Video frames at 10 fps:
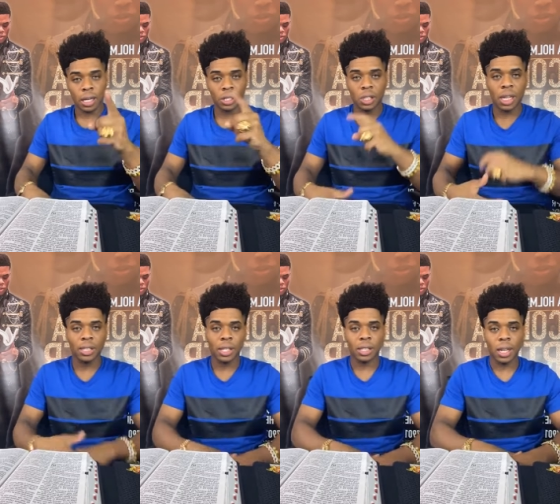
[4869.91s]
In
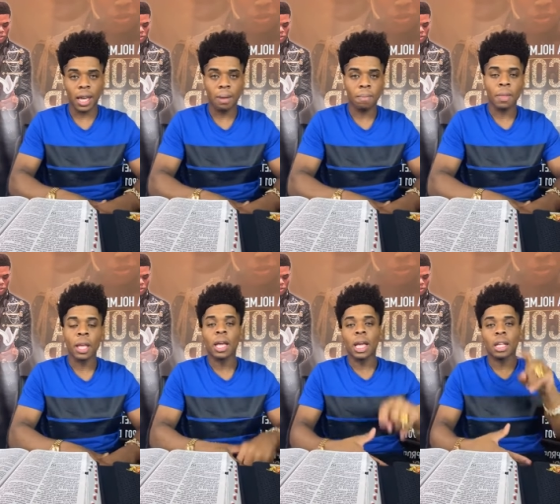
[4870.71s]
Jesus' name.
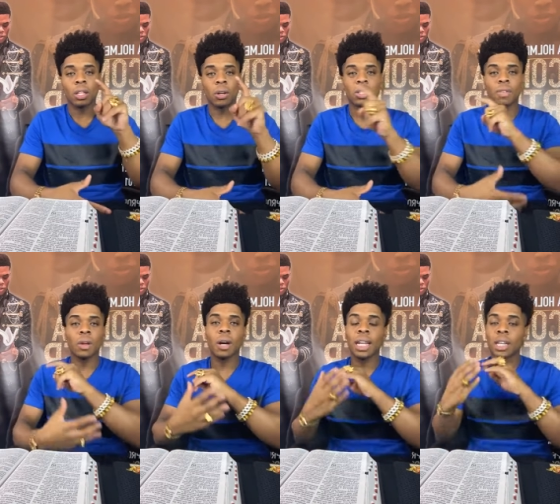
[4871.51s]
Those of
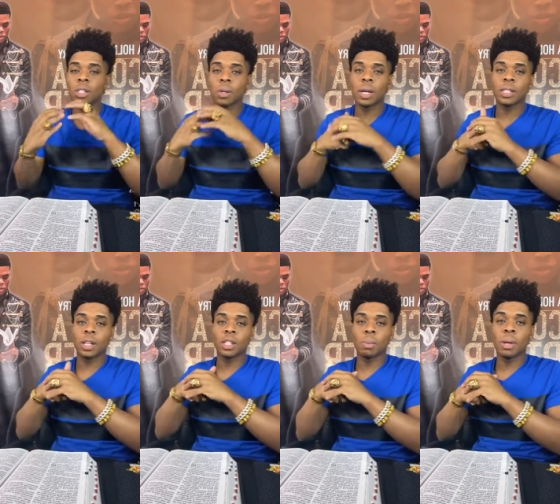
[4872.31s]
you all that sow
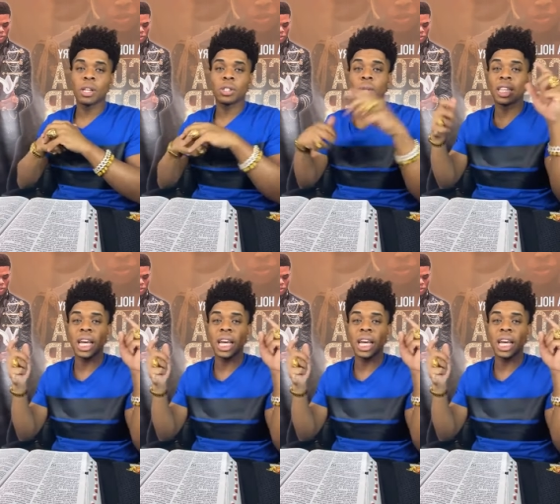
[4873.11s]
into this ministry,